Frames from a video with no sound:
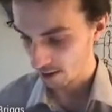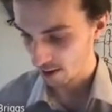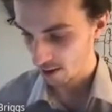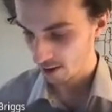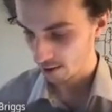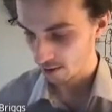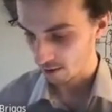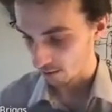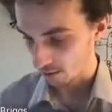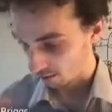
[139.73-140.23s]

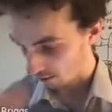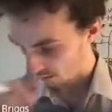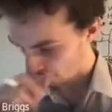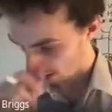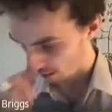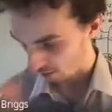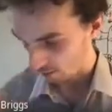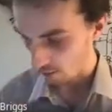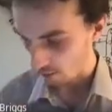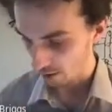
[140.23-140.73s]
So our
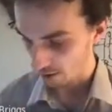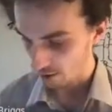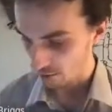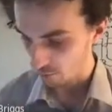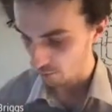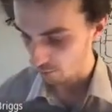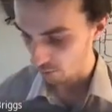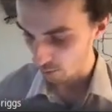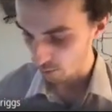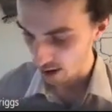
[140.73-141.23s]
goal is to prove
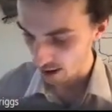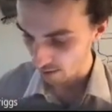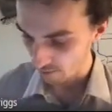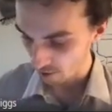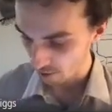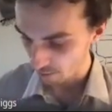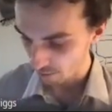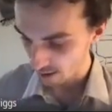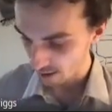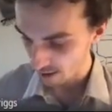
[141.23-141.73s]
that we have a
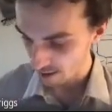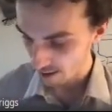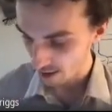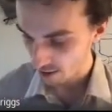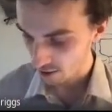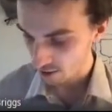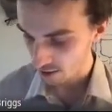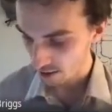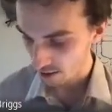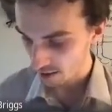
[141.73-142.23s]
complete
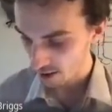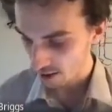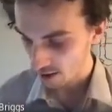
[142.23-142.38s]
intersection.